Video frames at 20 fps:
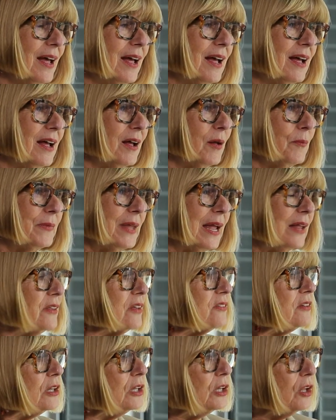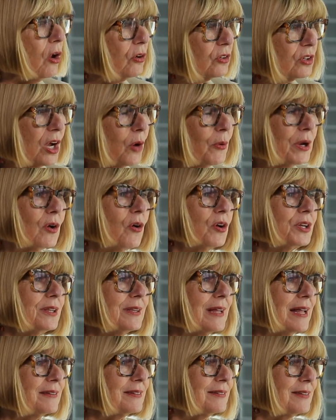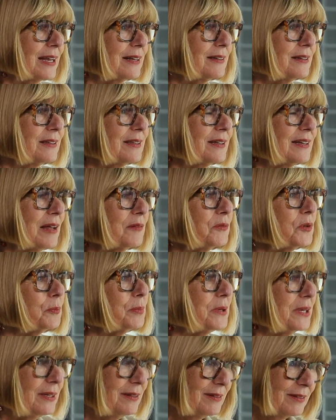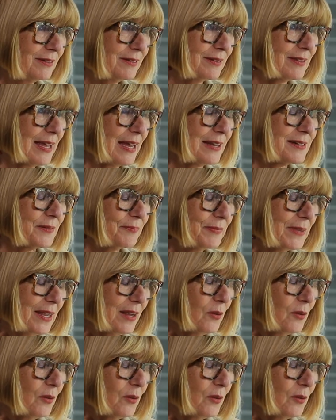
And there's a lot going on in that sector that underpins that.